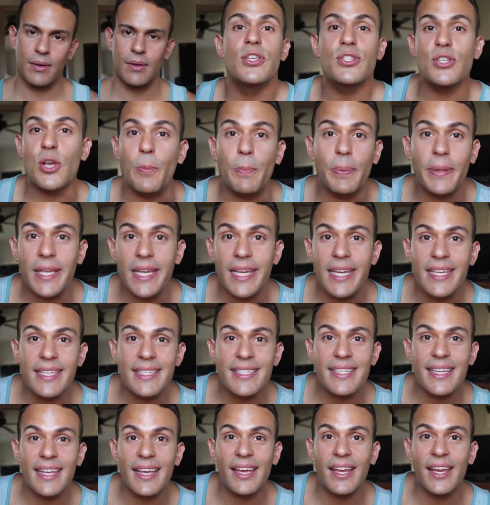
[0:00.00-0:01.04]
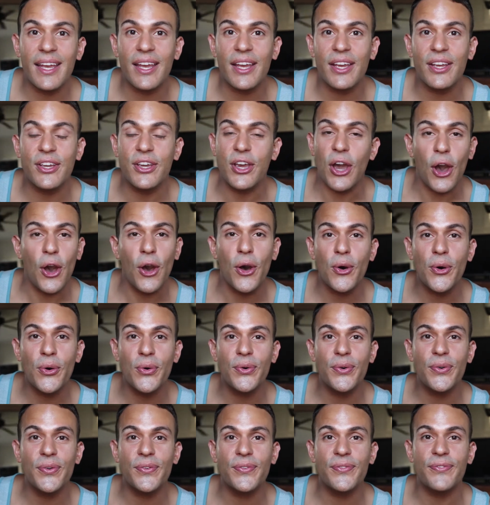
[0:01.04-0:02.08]
So please
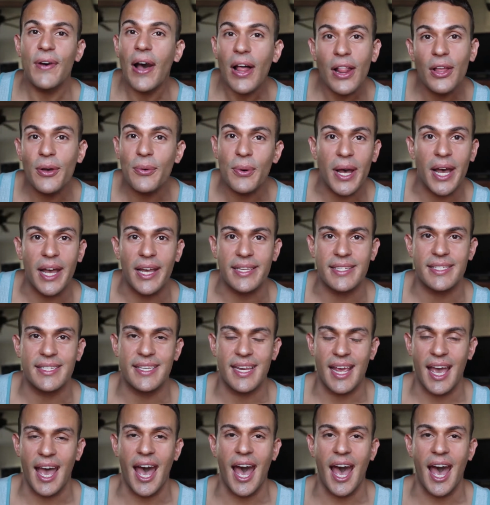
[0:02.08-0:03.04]
go follow us.